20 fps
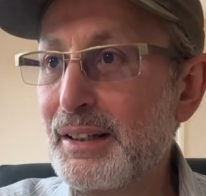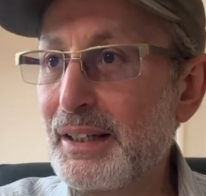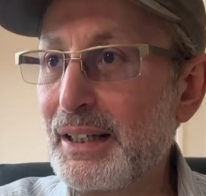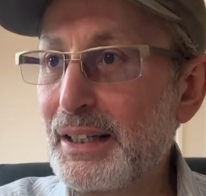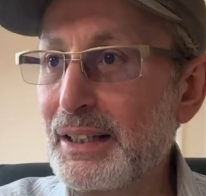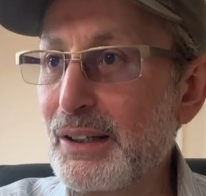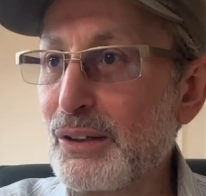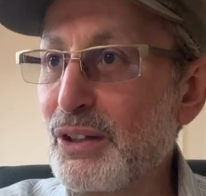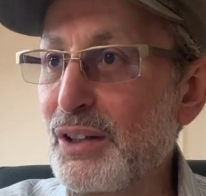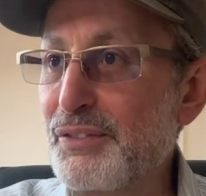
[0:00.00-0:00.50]

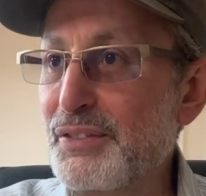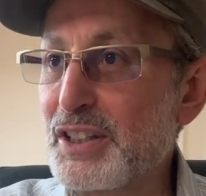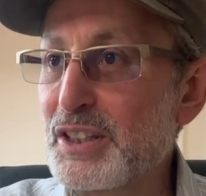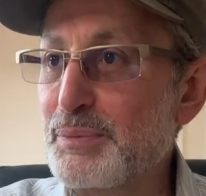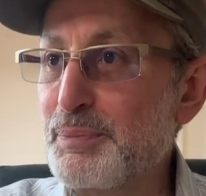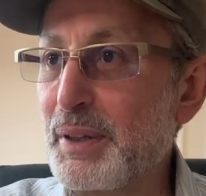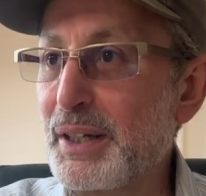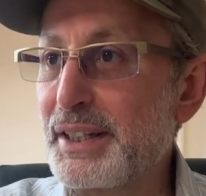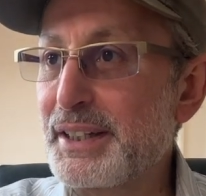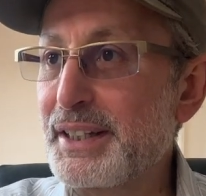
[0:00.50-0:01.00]
I don't have to
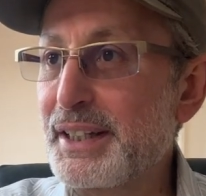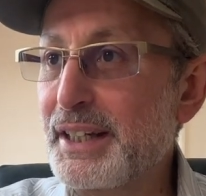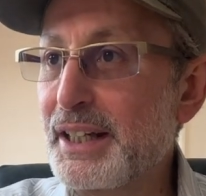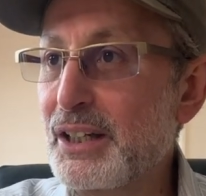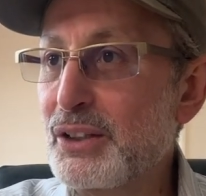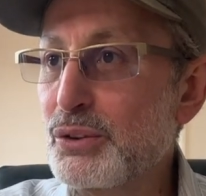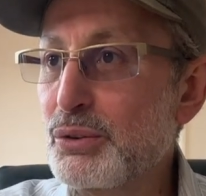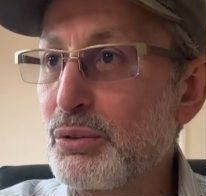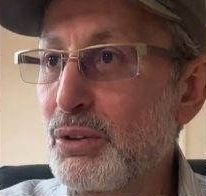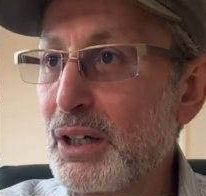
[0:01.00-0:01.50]
spell it
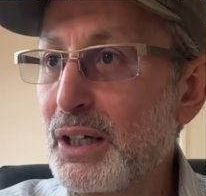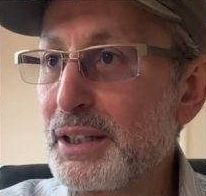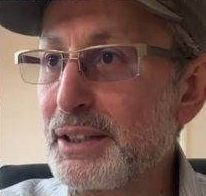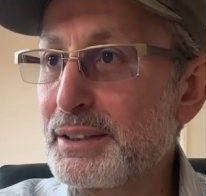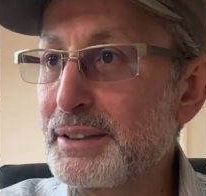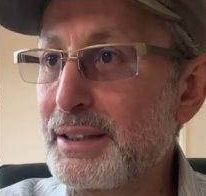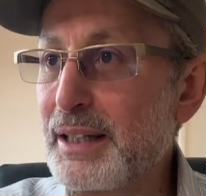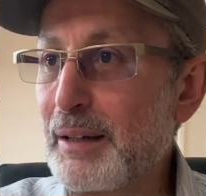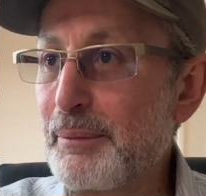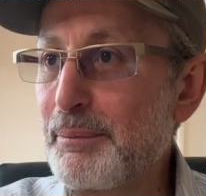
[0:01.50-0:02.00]
again, do I?
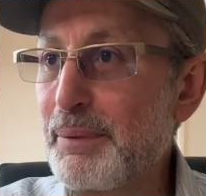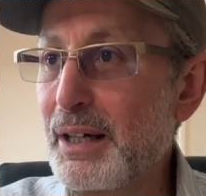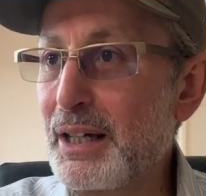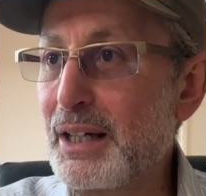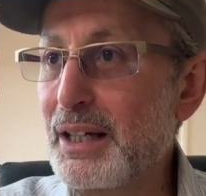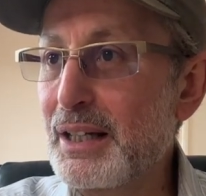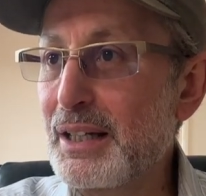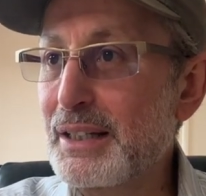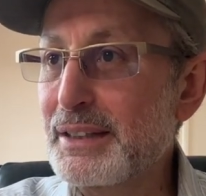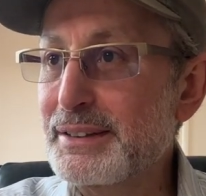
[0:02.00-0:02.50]
Daba,
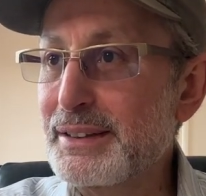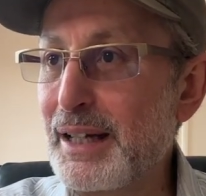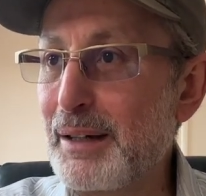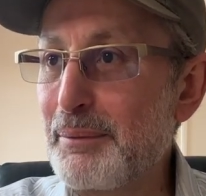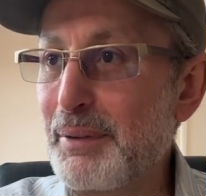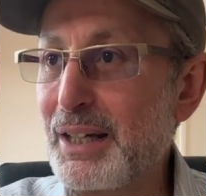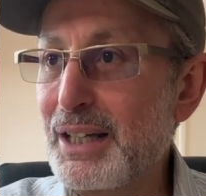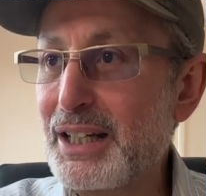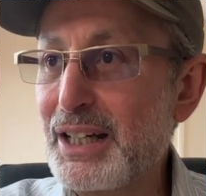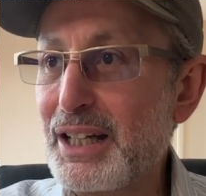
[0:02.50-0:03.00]
uh,
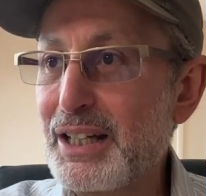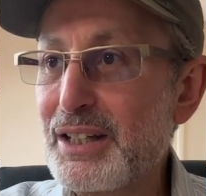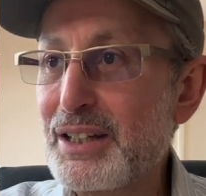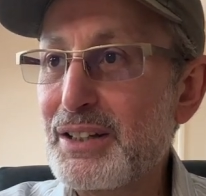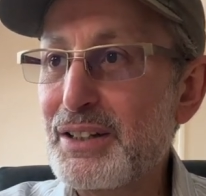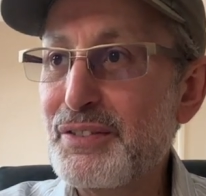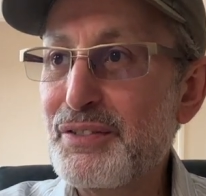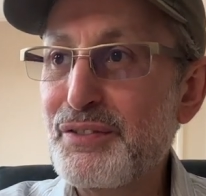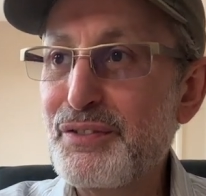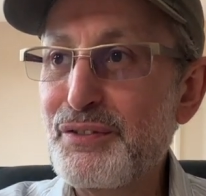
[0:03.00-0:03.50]

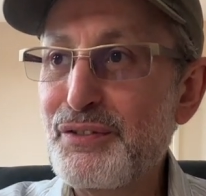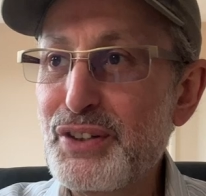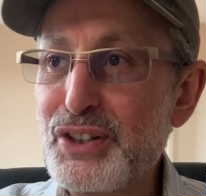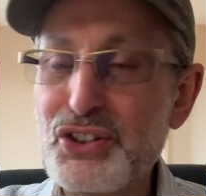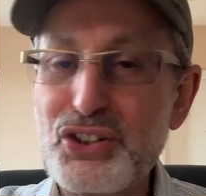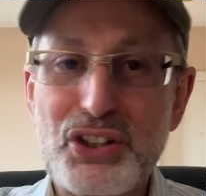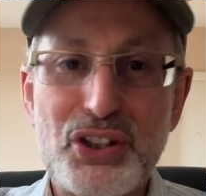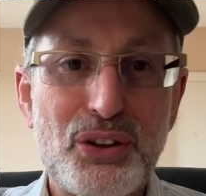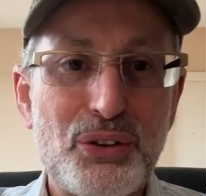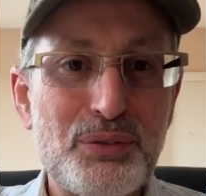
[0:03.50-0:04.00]
tabaca
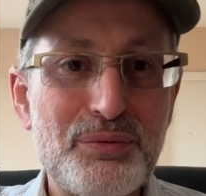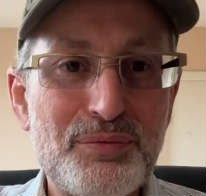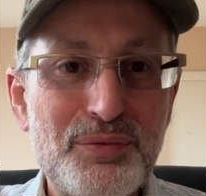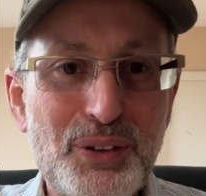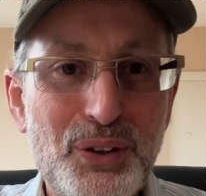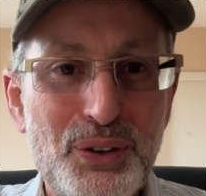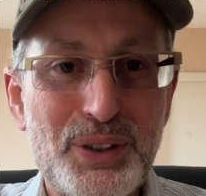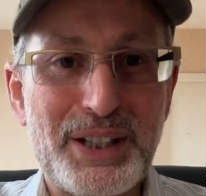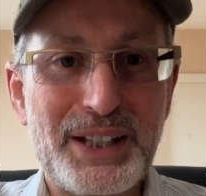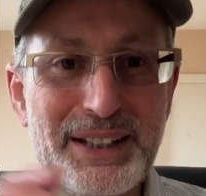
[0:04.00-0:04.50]
fischio.
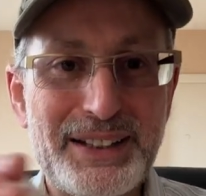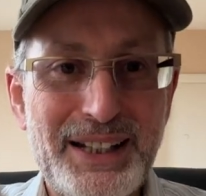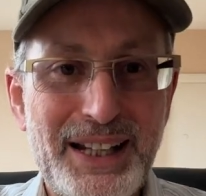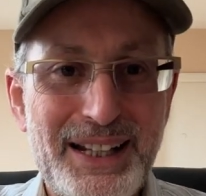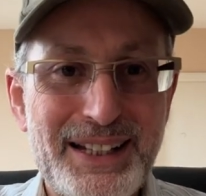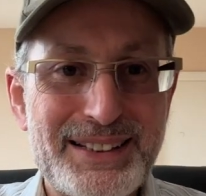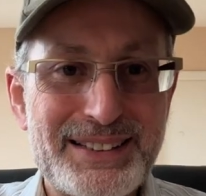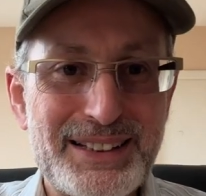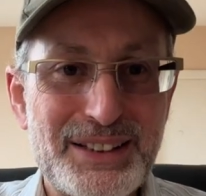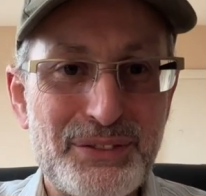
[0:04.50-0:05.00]
Okay,
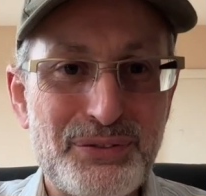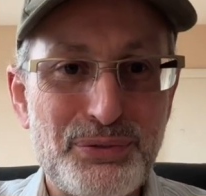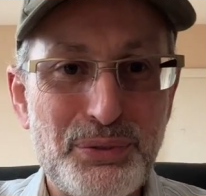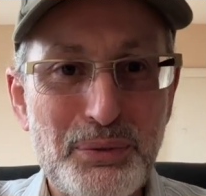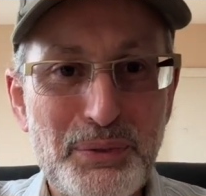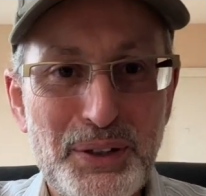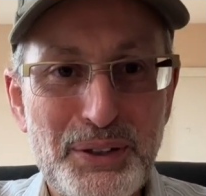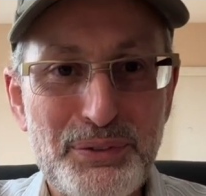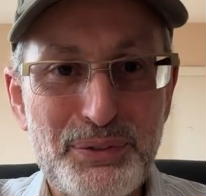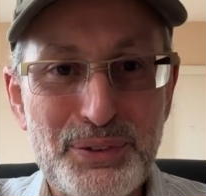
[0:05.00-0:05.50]
that is it for
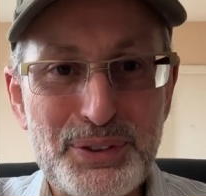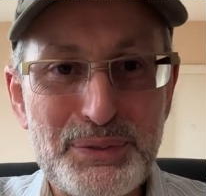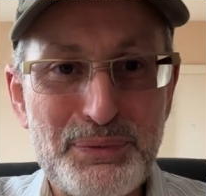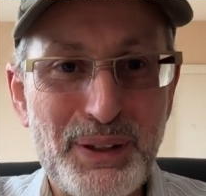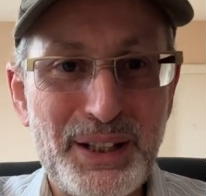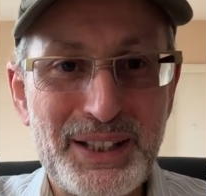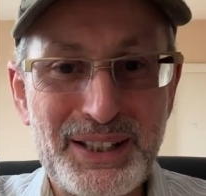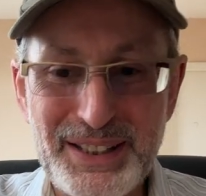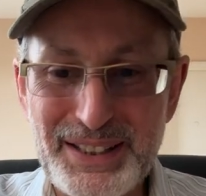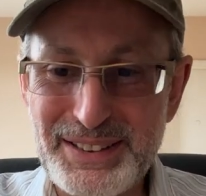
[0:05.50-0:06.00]
me for
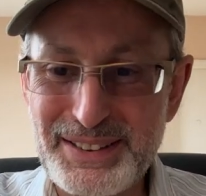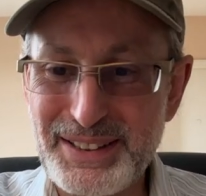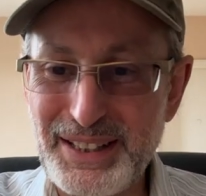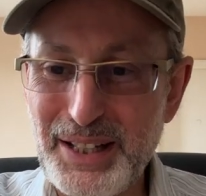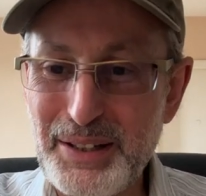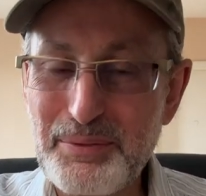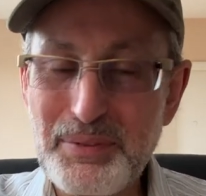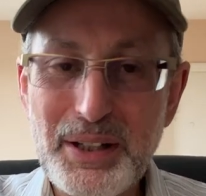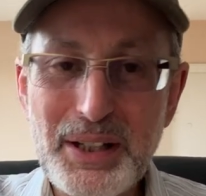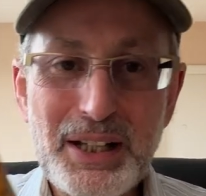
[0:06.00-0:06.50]
spelling this
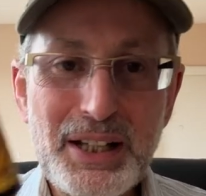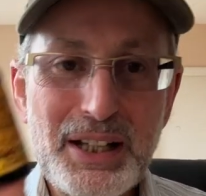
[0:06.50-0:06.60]
name.